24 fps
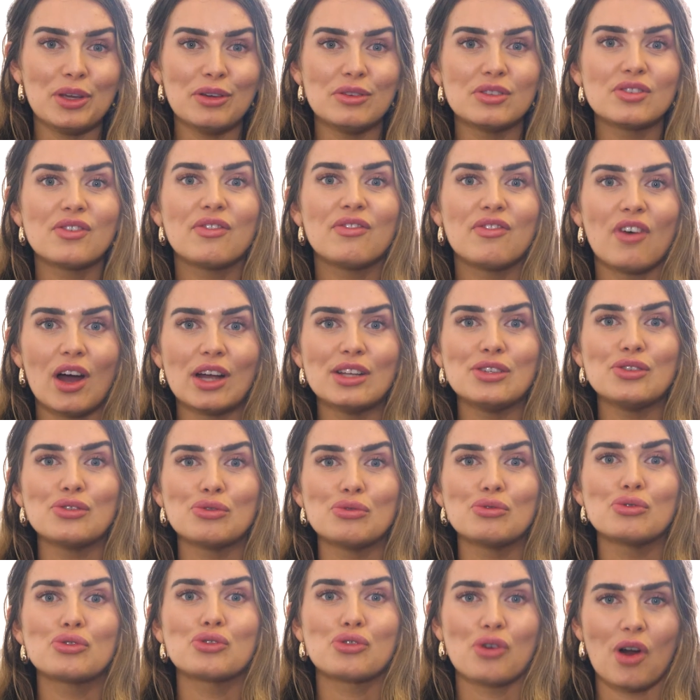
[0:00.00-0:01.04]
you to find
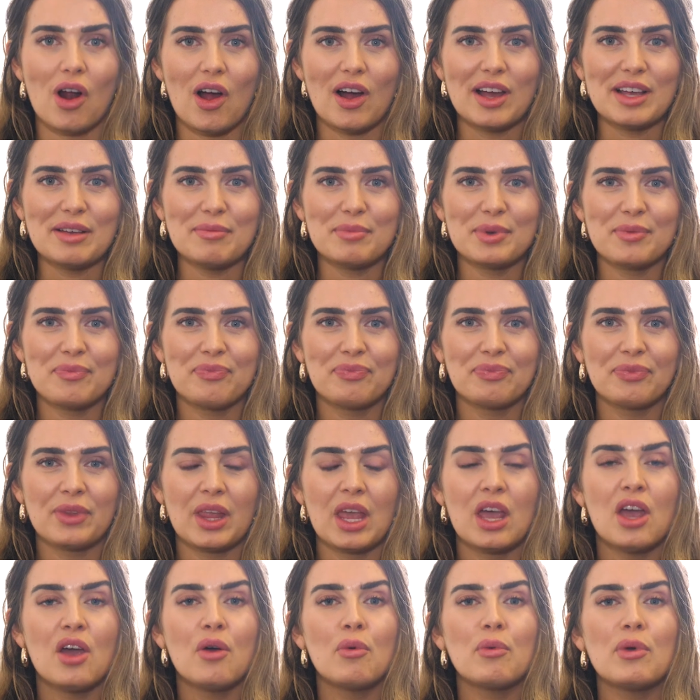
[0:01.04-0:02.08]
your tribe.
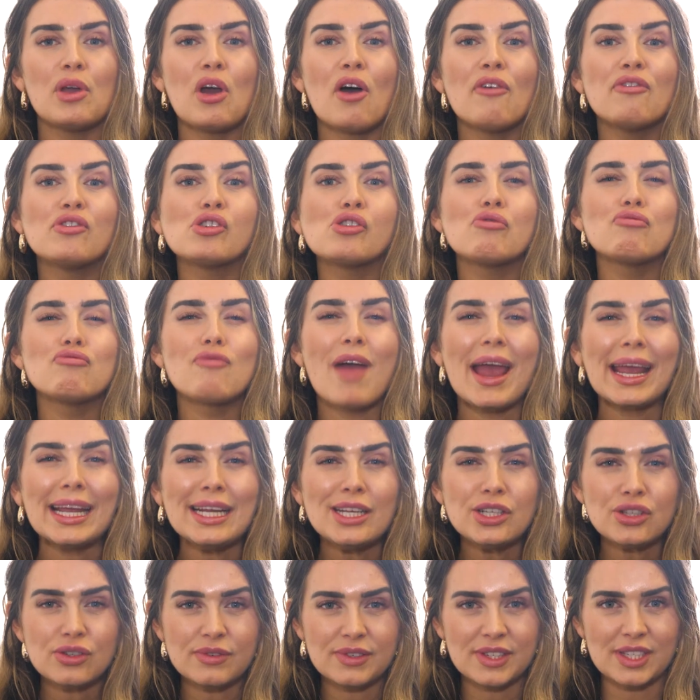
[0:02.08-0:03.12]
We offer a
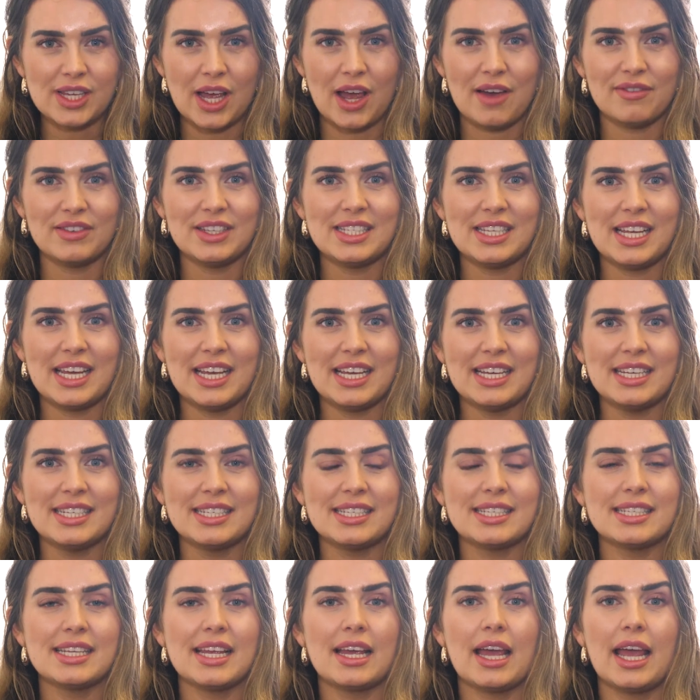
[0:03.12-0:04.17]
range of services,